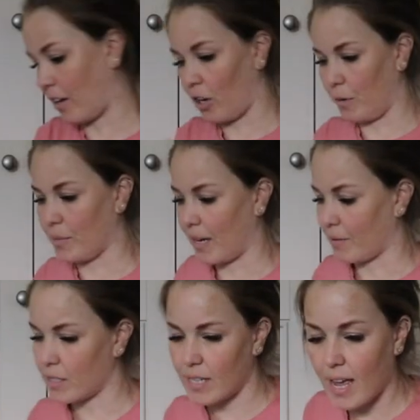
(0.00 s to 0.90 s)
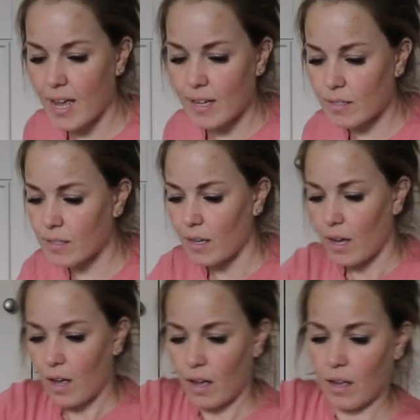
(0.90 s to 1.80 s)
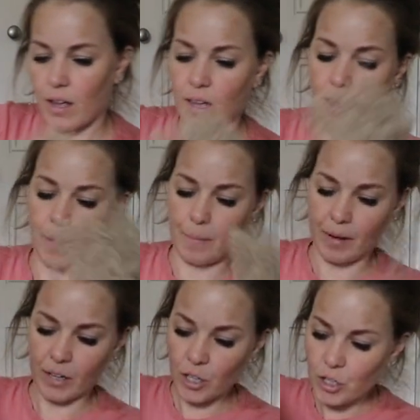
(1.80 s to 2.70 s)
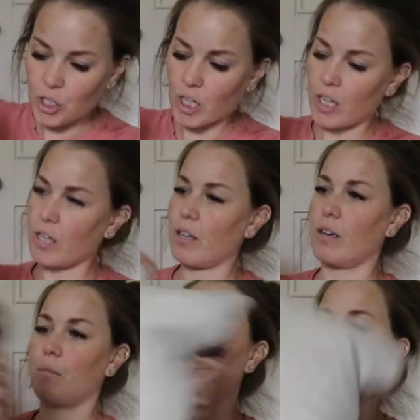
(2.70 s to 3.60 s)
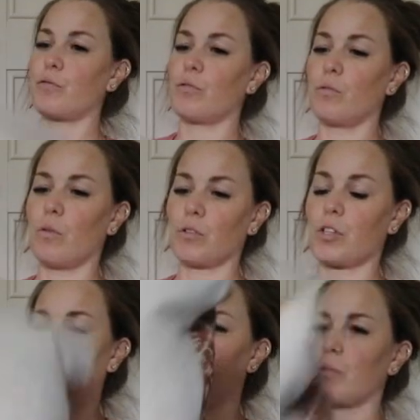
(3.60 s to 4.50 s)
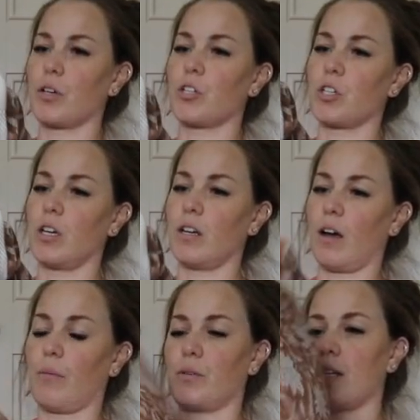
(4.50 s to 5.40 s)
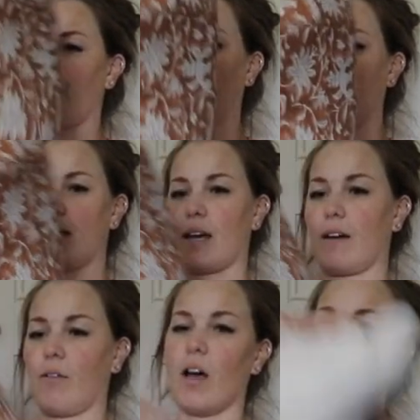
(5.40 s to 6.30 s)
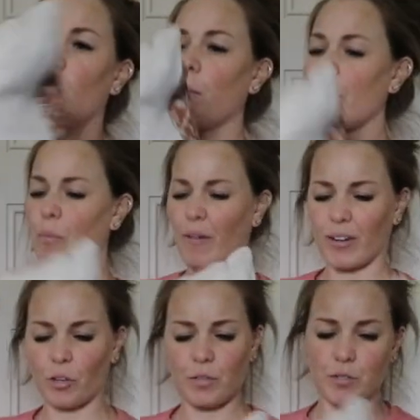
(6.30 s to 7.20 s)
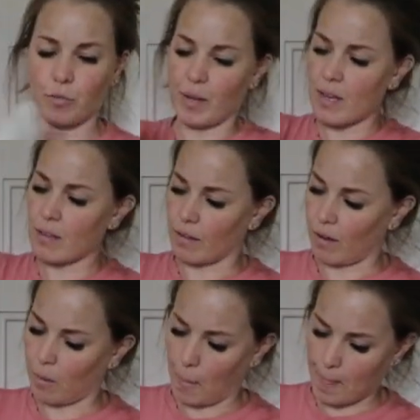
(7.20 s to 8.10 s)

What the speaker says: home downstairs. Cushion, beautiful autumnal cushion, I would definitely get out. I can't remember where I got this from either.